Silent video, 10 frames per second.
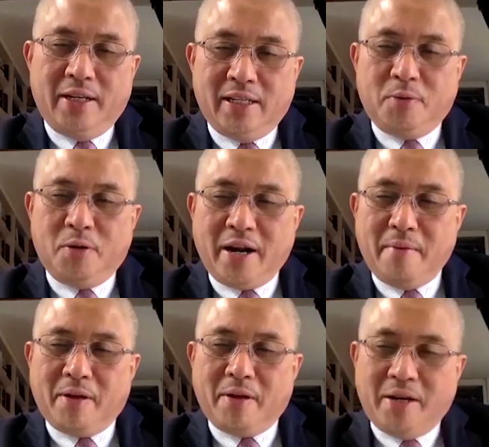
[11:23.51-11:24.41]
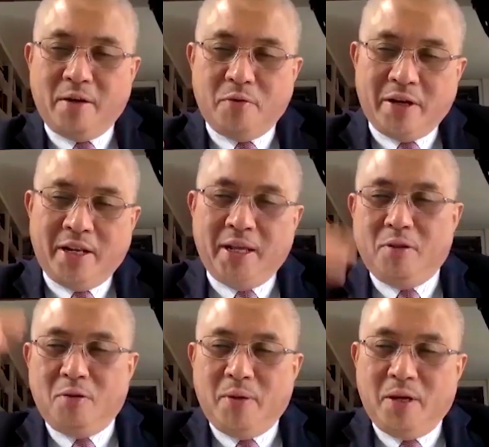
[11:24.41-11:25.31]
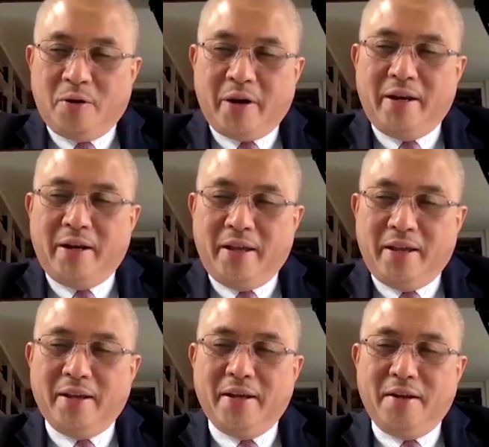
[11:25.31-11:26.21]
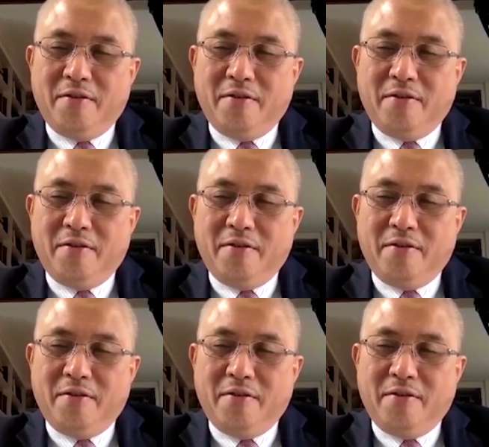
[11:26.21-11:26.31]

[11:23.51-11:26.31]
in this program because they were deemed to be already